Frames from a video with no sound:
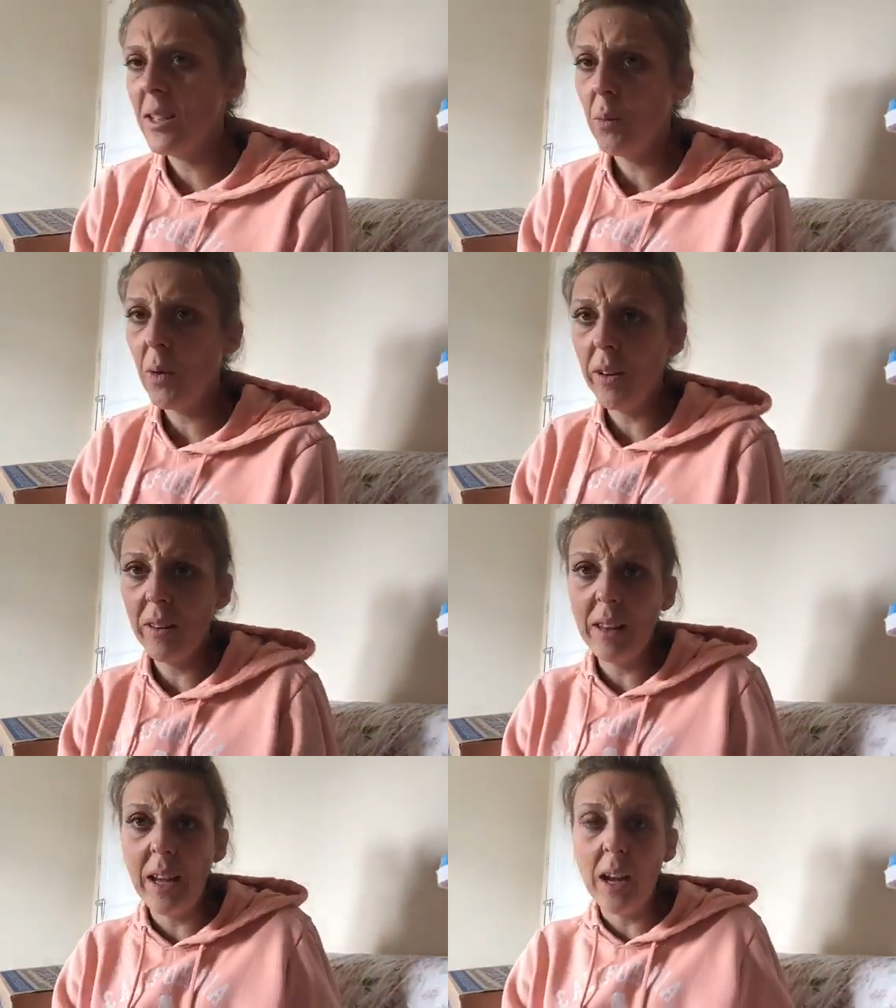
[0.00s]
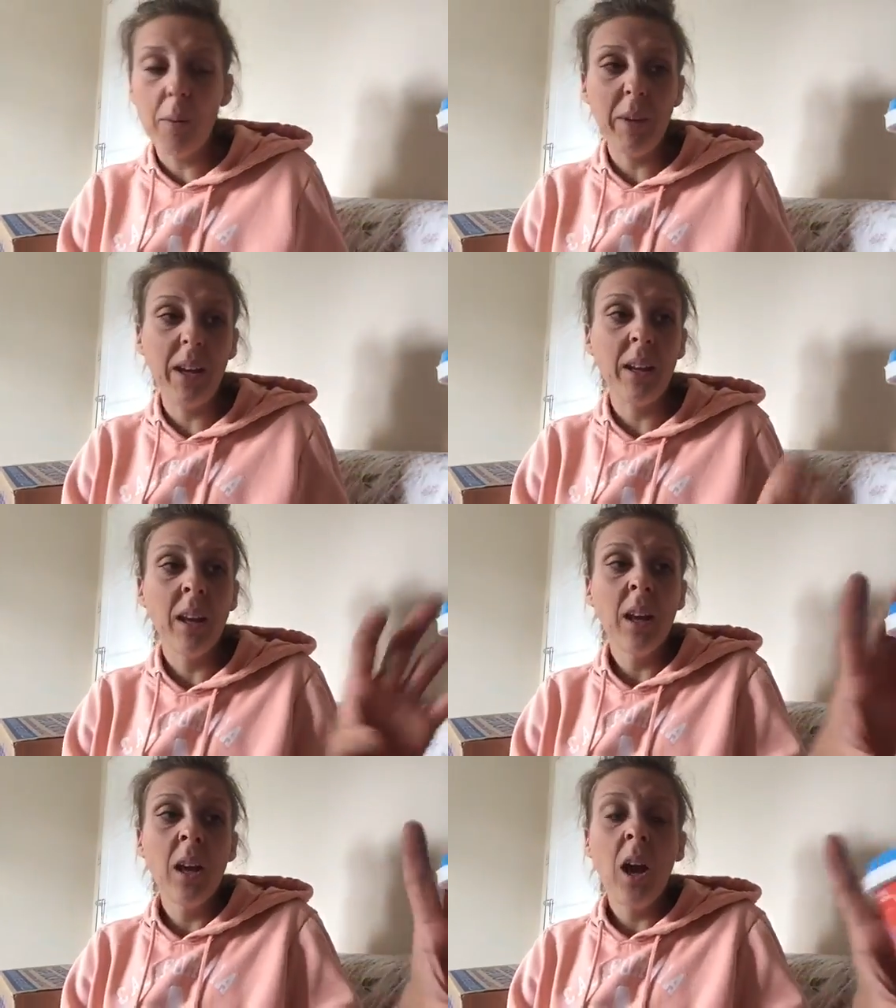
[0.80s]
to one thing. I mean,
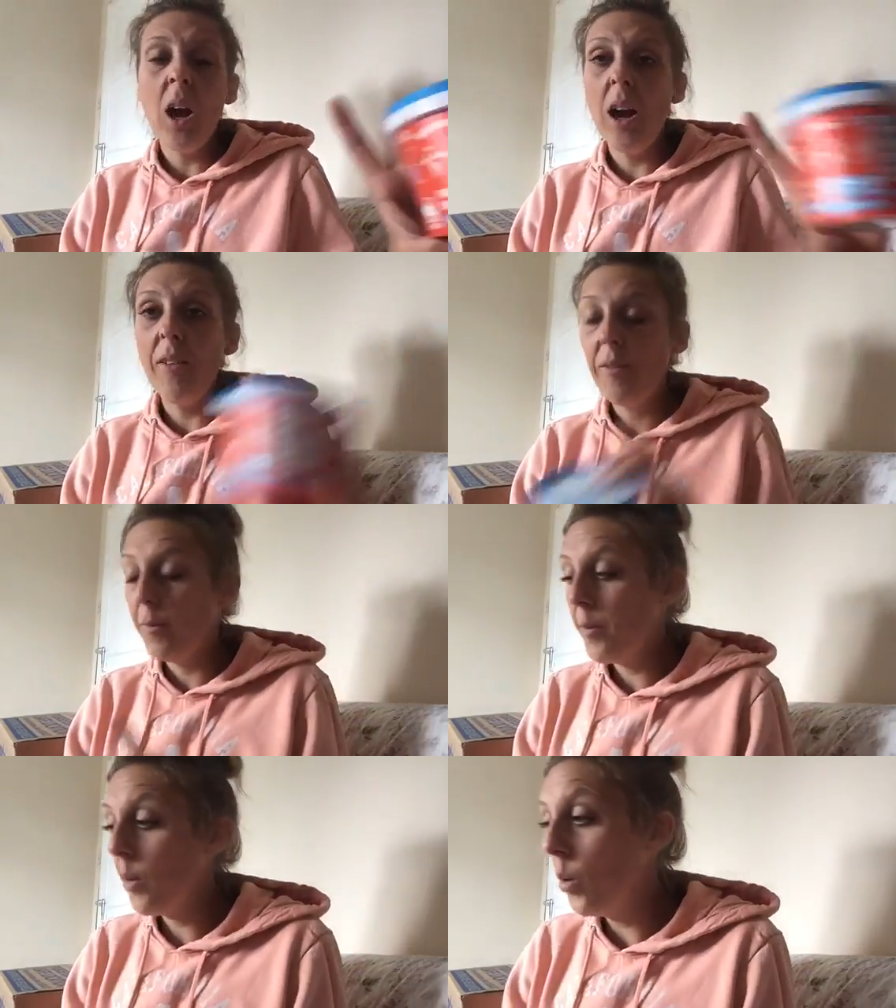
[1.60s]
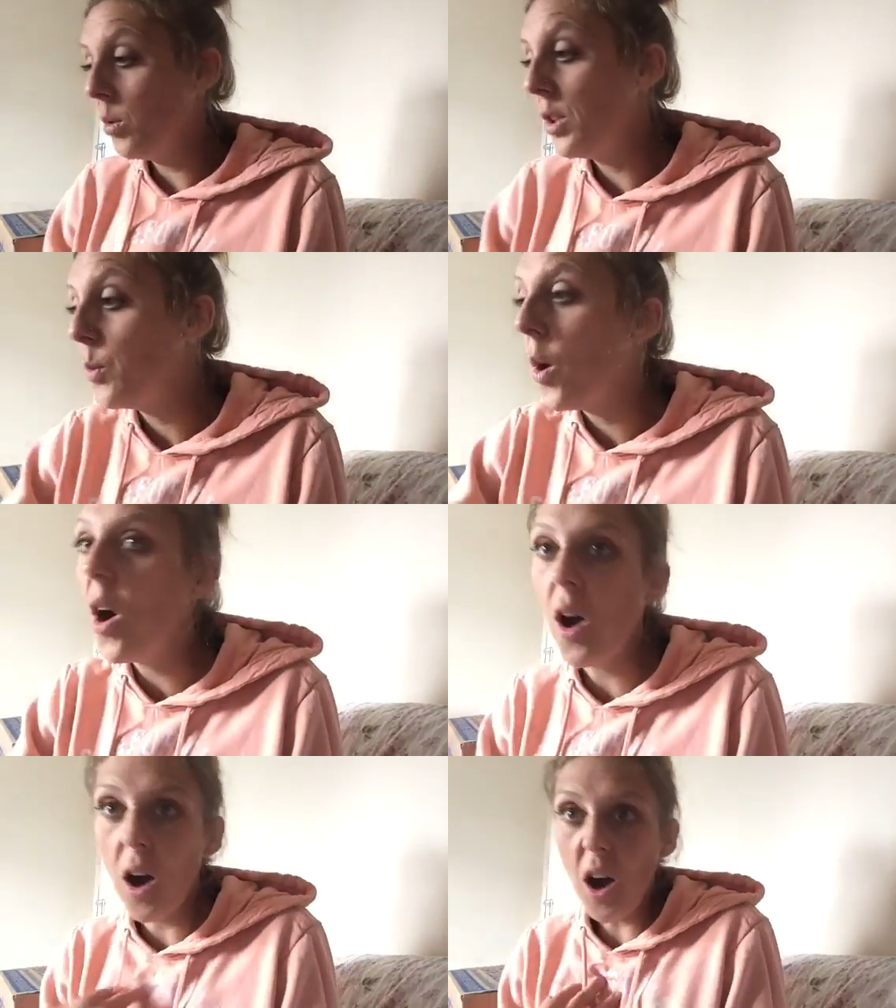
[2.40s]
I've ordered what
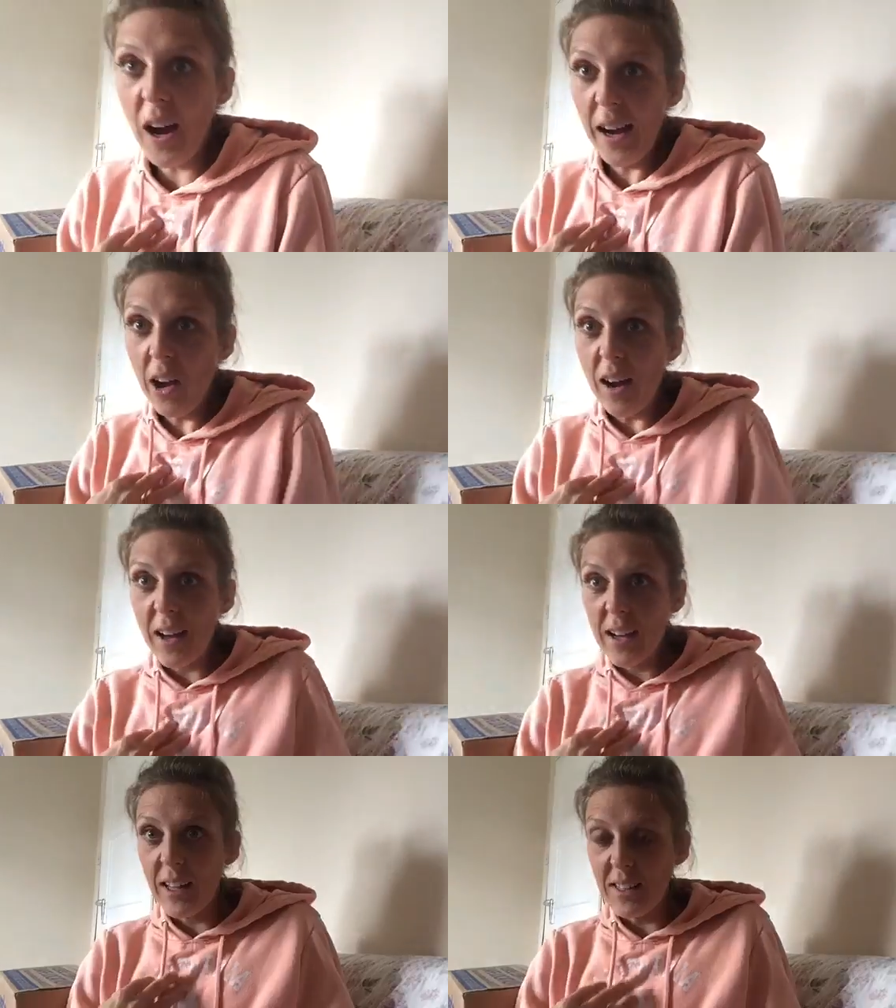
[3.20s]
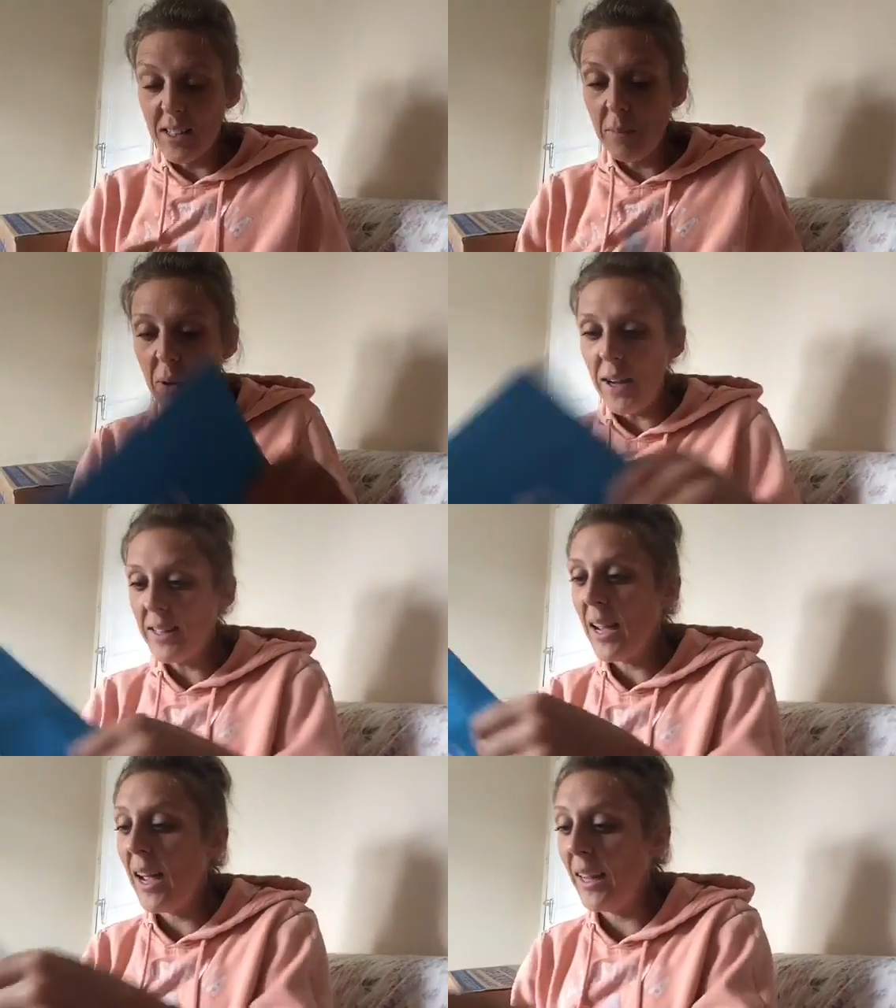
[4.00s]
I like and to my
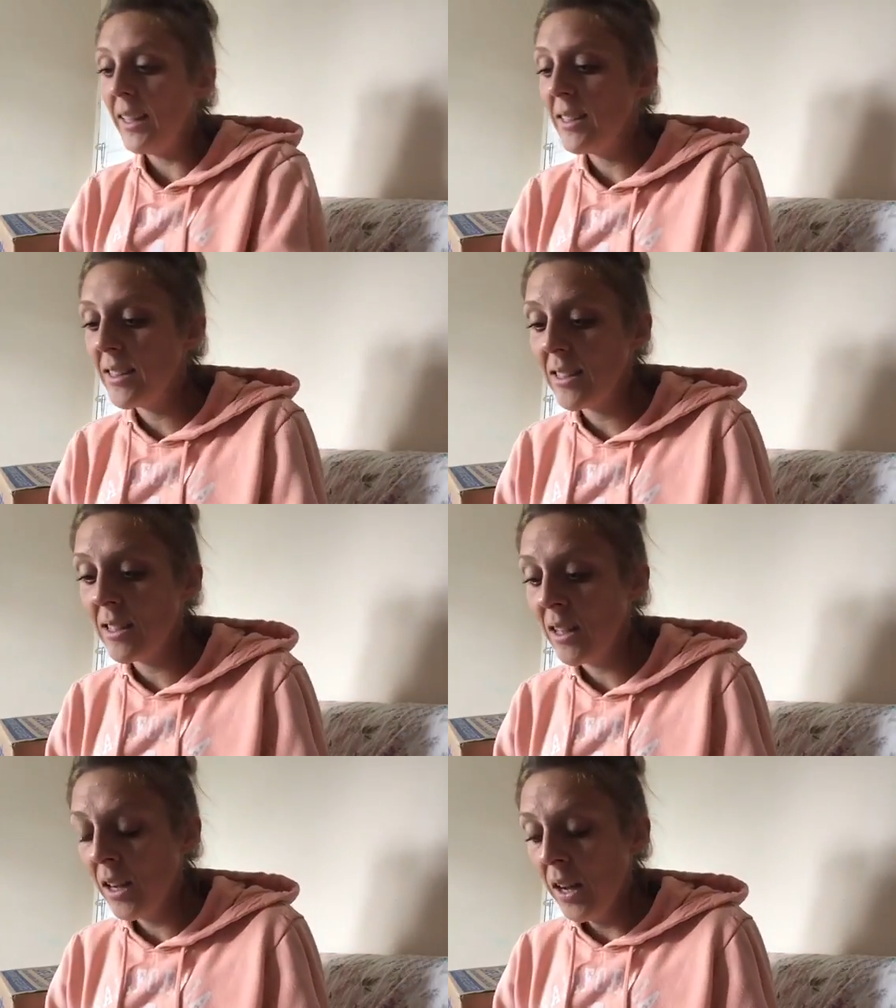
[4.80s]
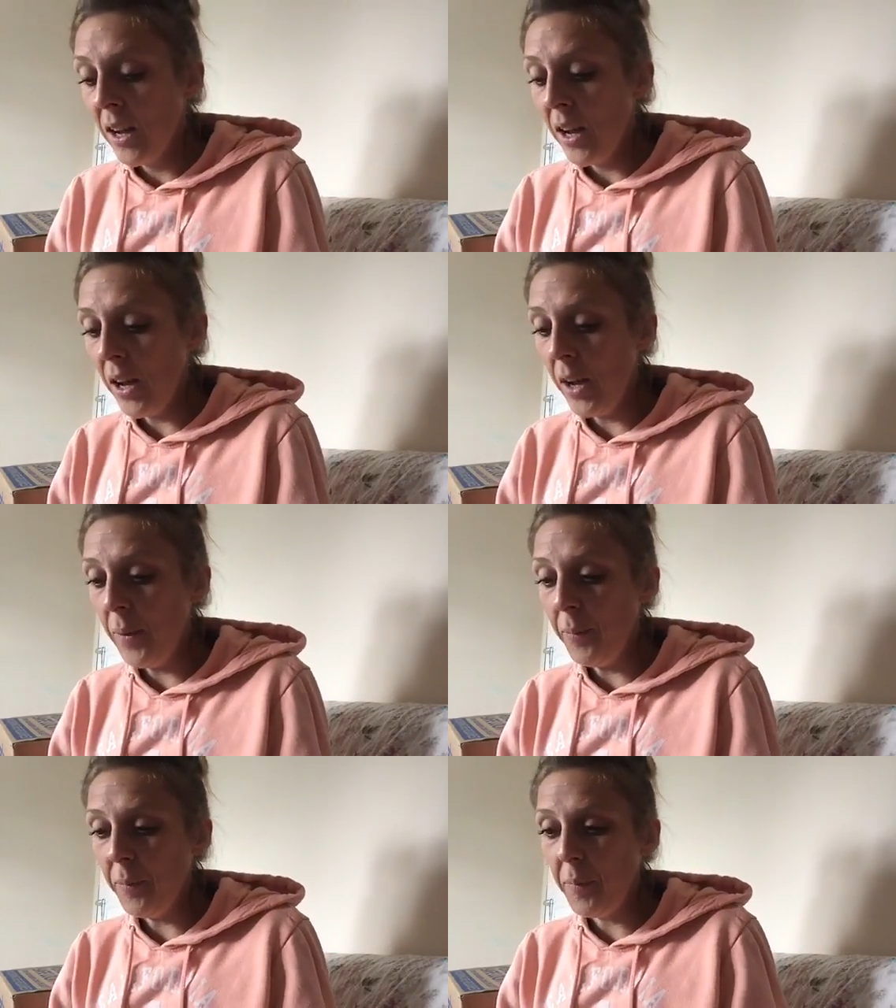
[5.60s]
taste
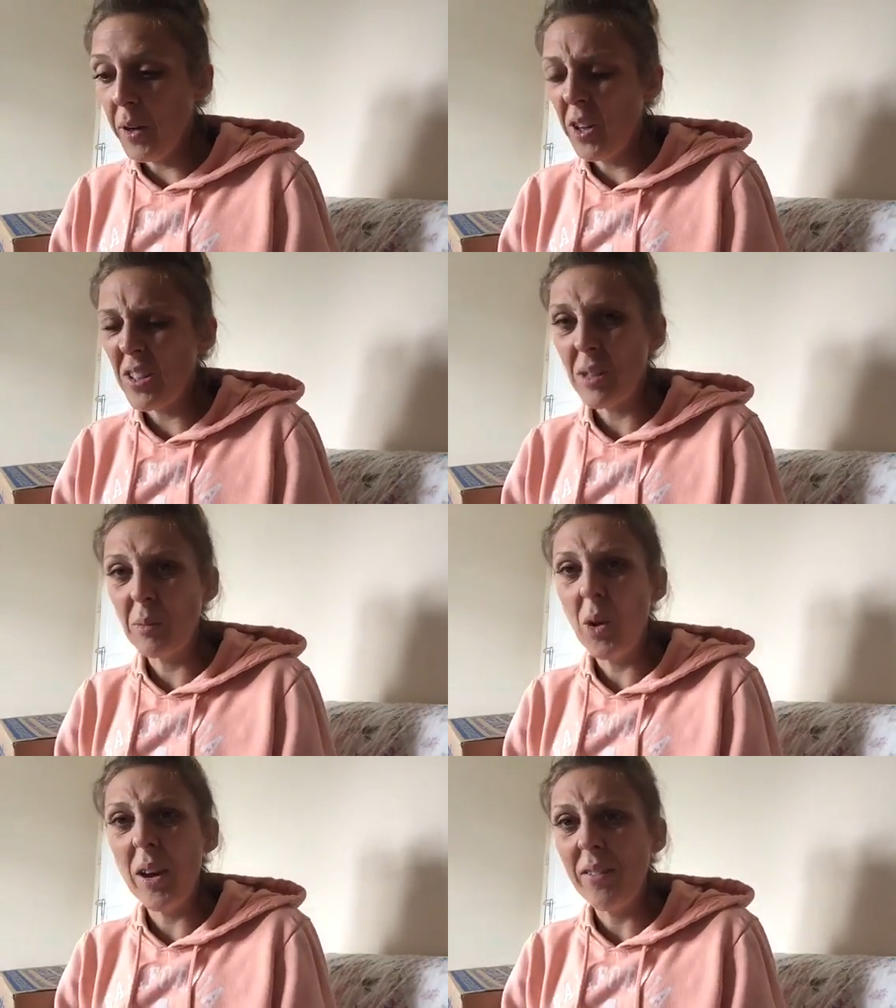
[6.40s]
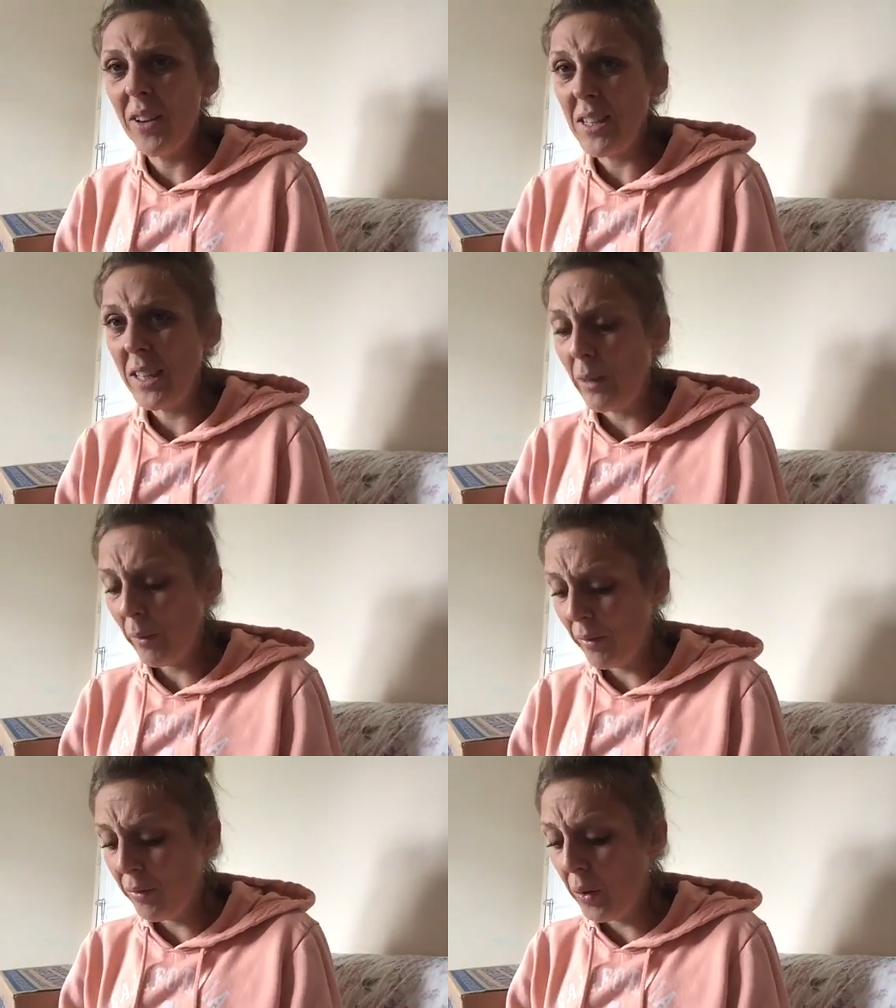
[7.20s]
um, because I'm quite fussy
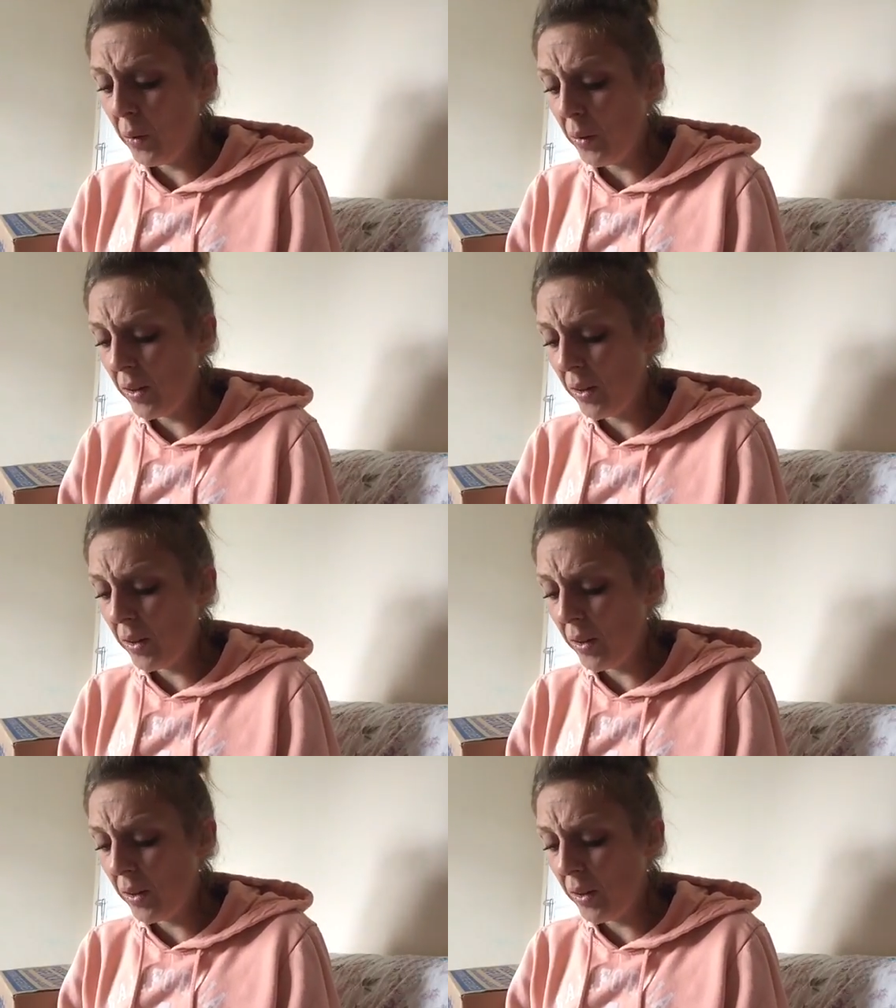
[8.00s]
with food.